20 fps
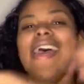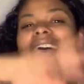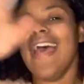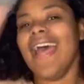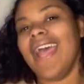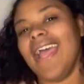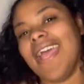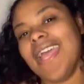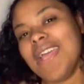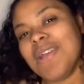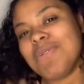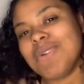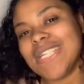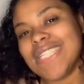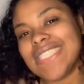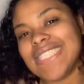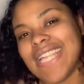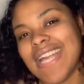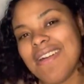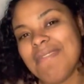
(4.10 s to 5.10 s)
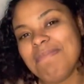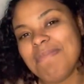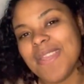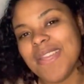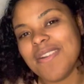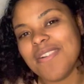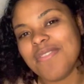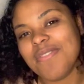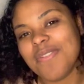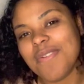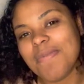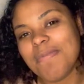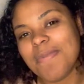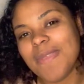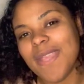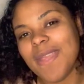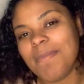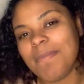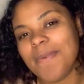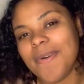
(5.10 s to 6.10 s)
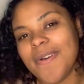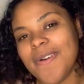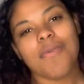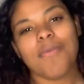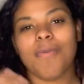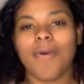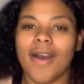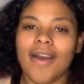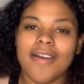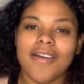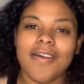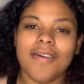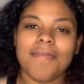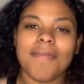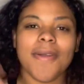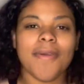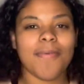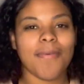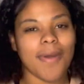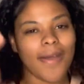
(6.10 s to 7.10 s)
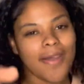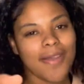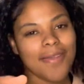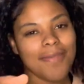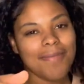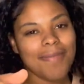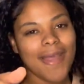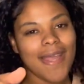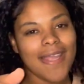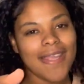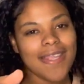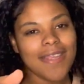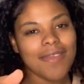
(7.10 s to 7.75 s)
Hey, what's up, beautiful people? Welcome or welcome back